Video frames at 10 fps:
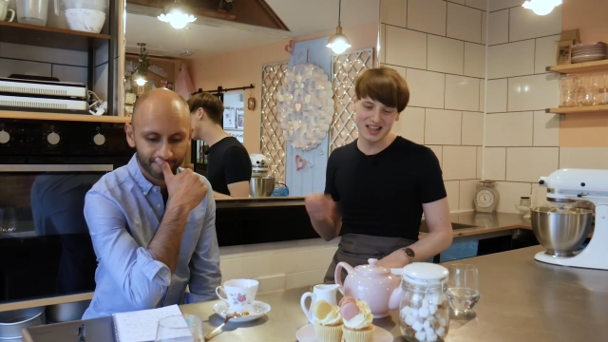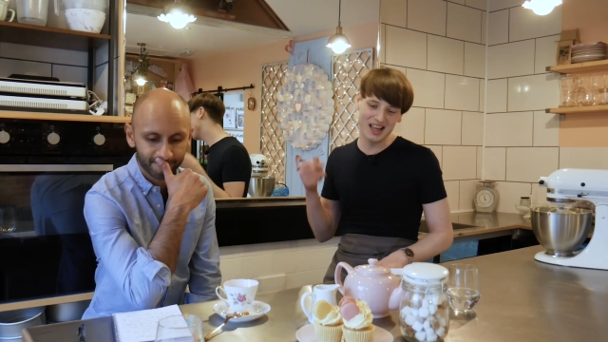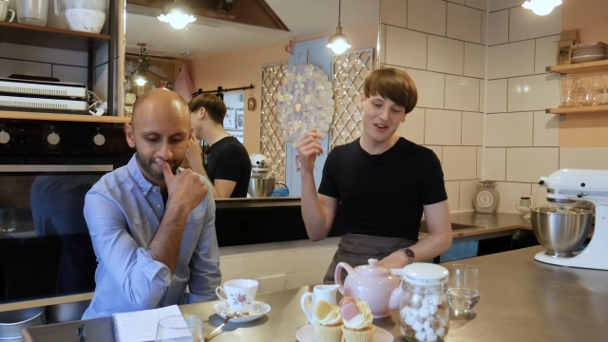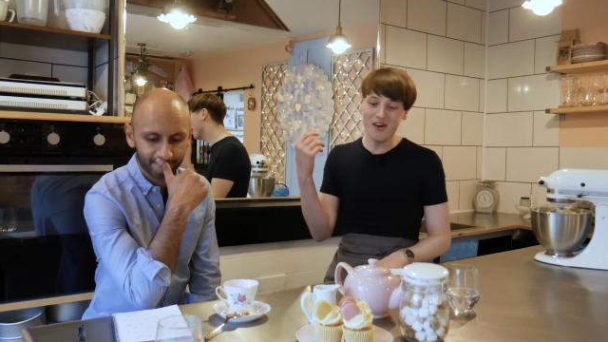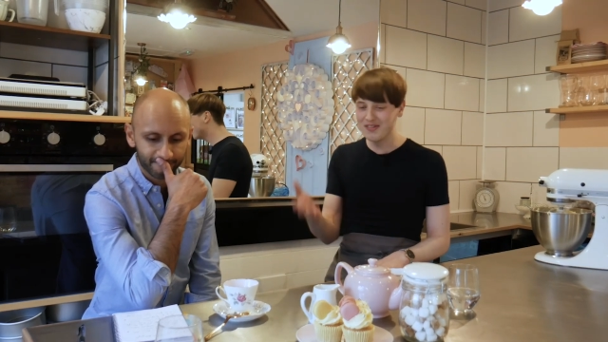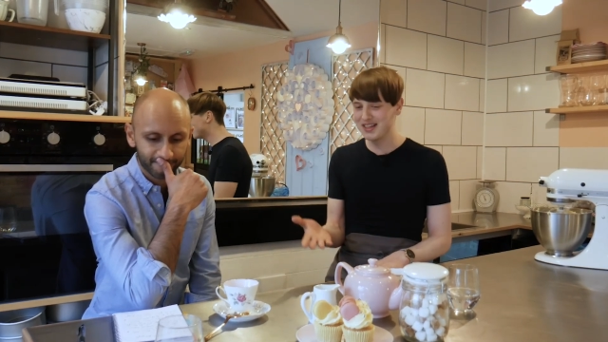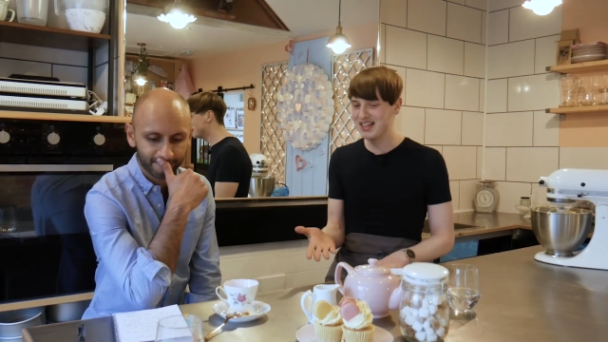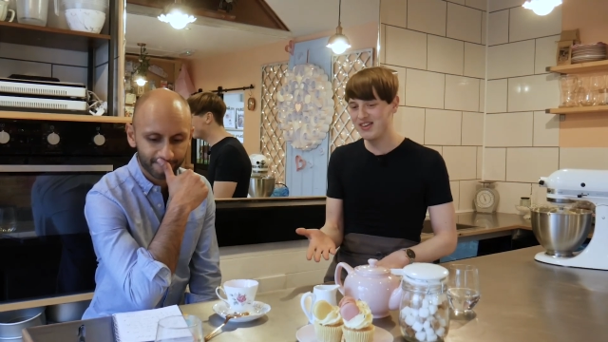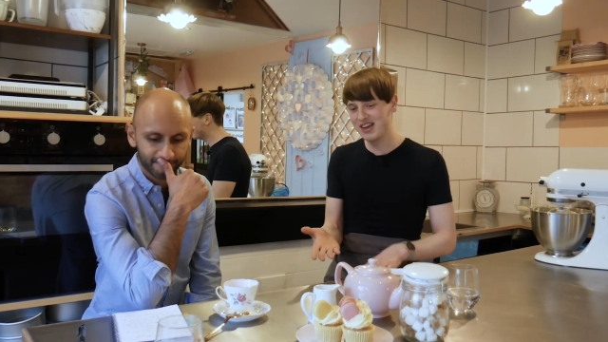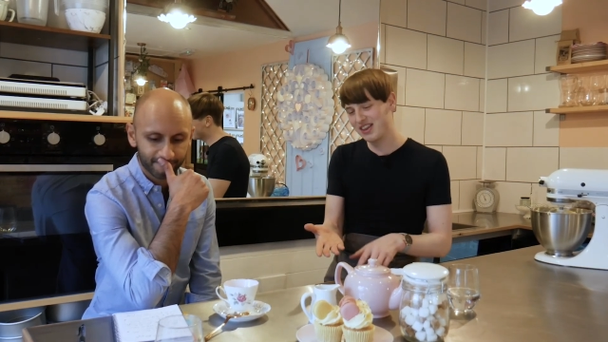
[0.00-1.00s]
Speaker 1: and then
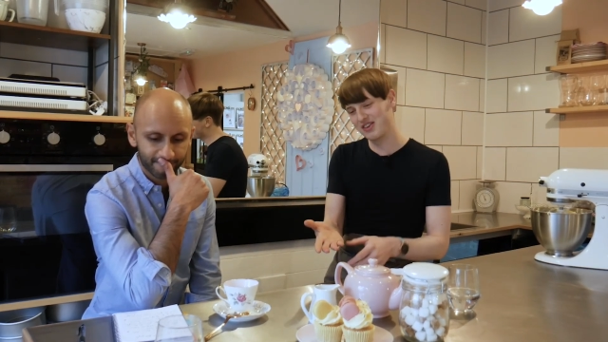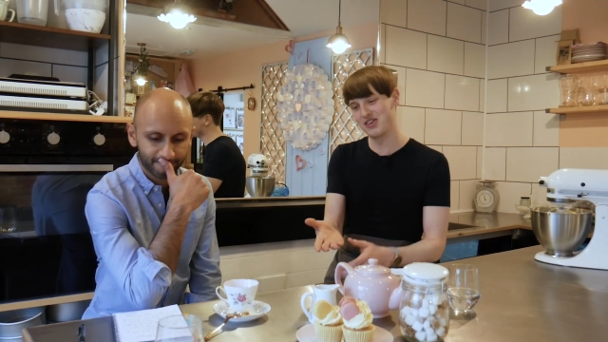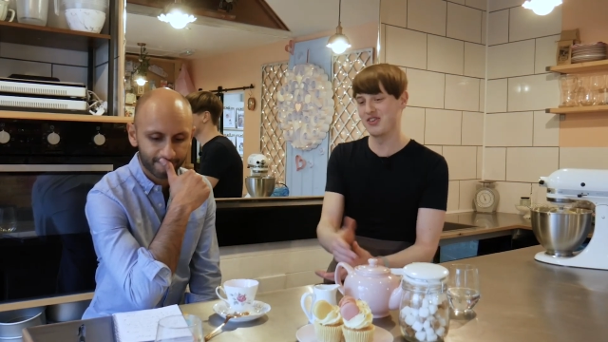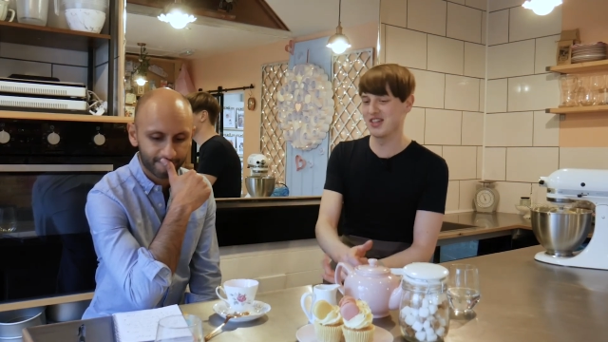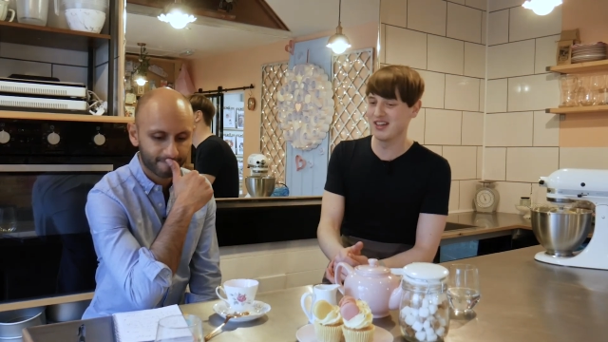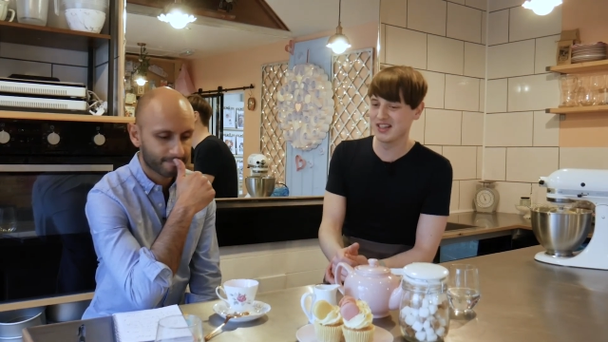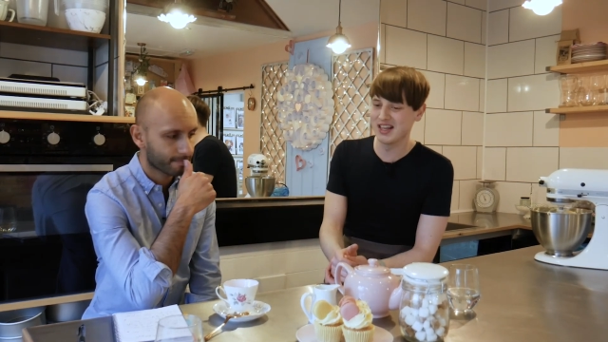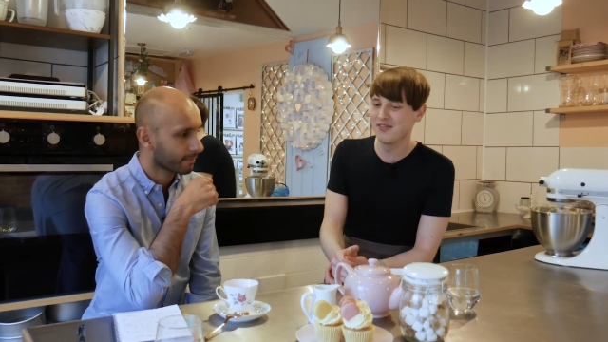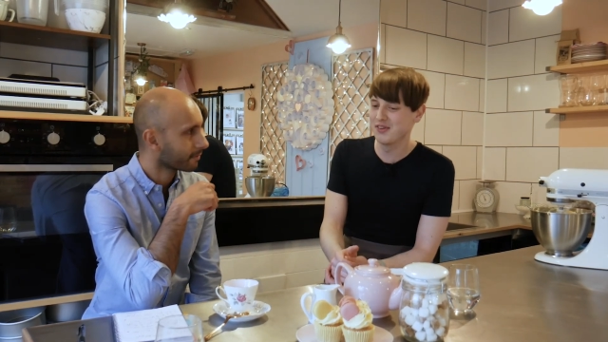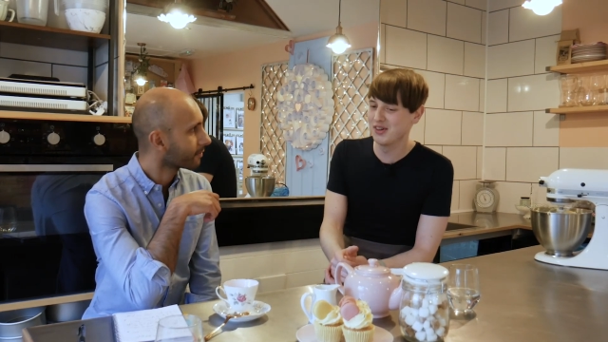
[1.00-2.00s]
obviously you get the good
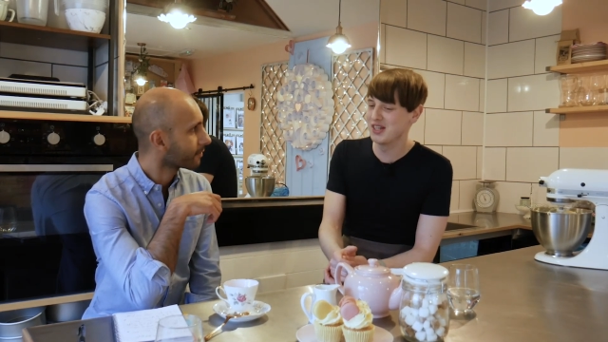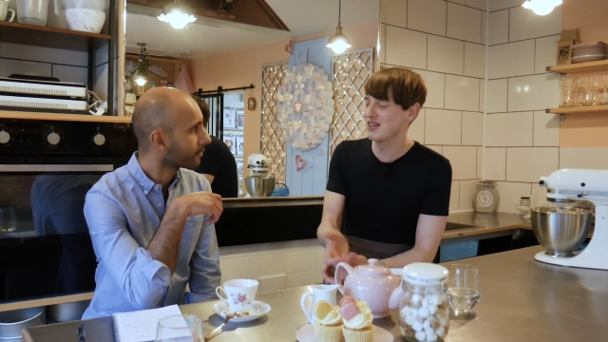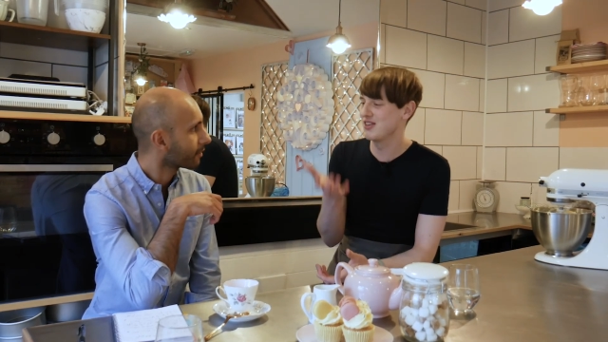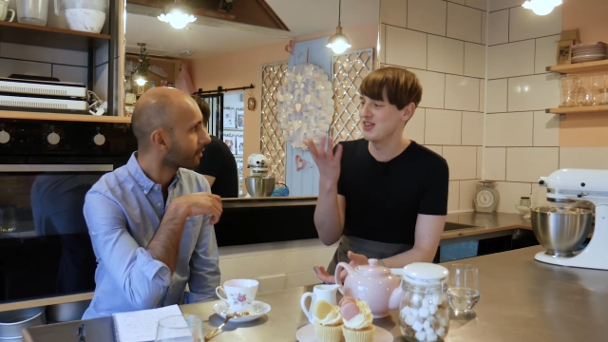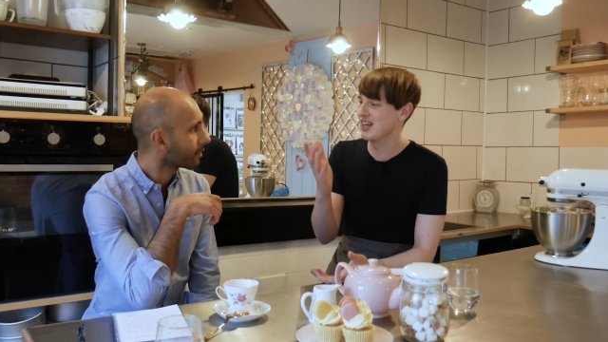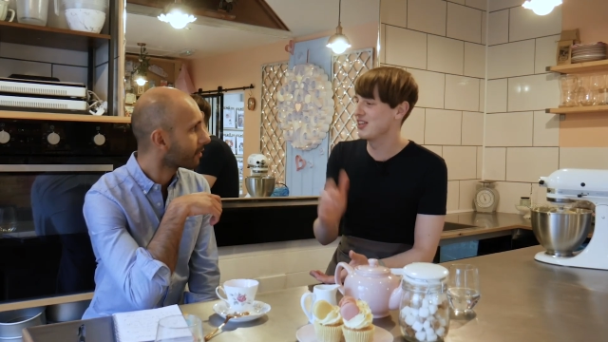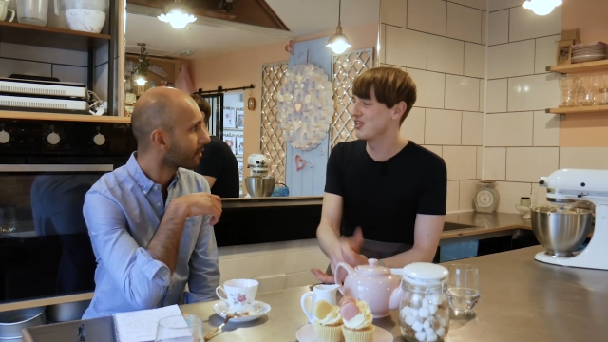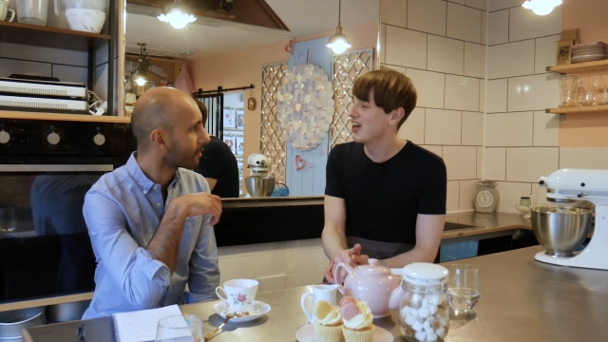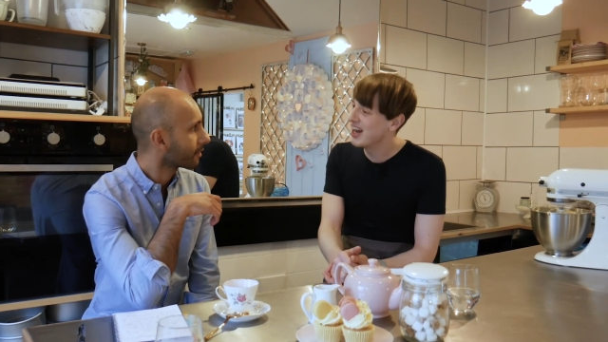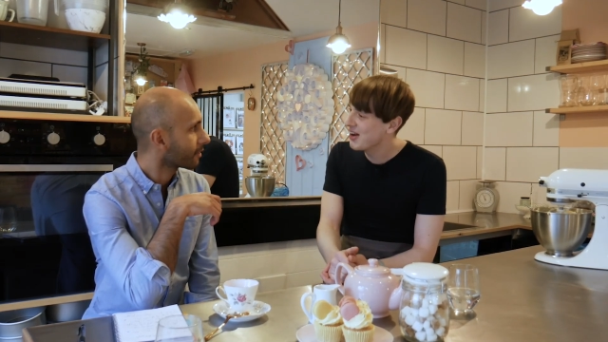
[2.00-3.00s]
results afterwards because you get
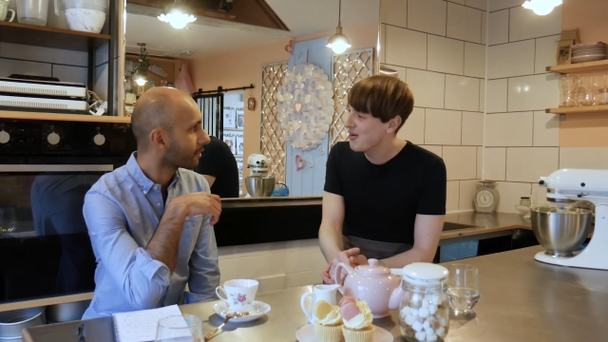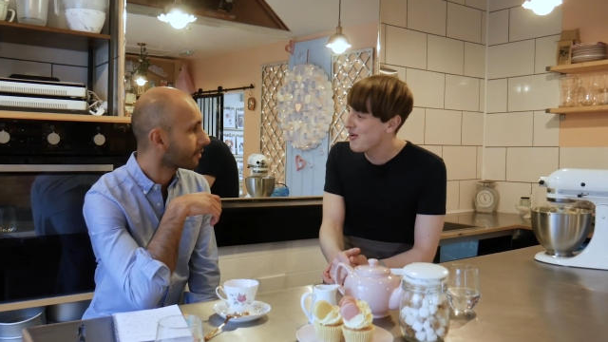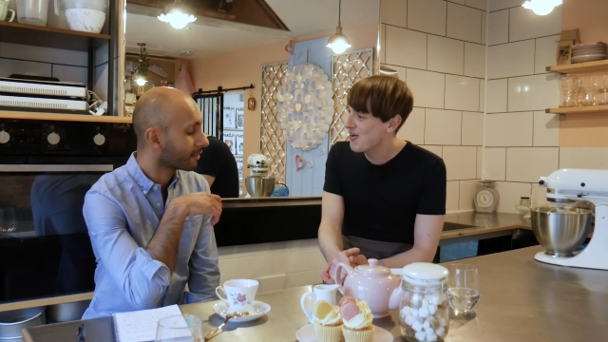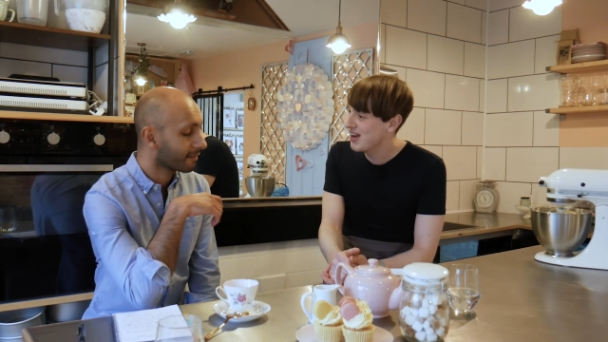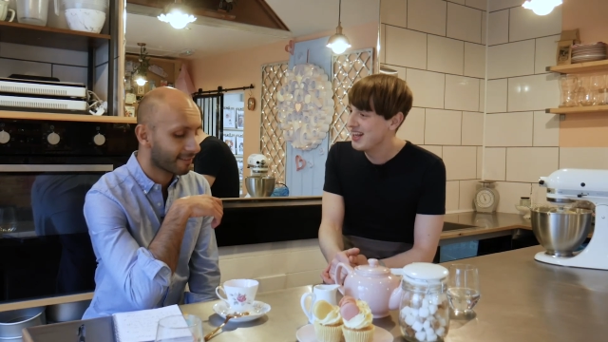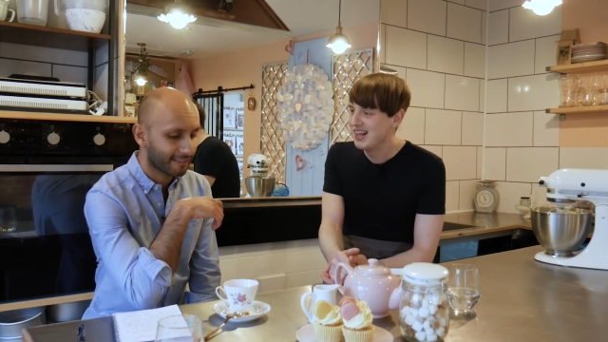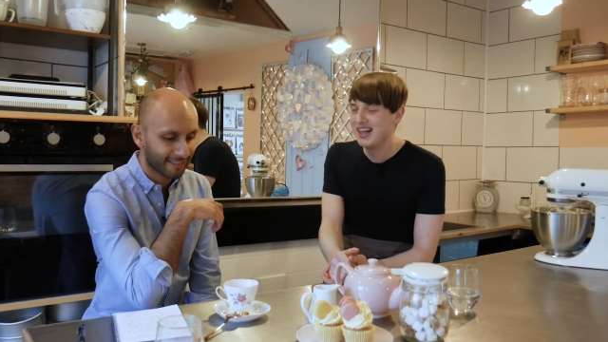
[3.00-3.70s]
to try it all.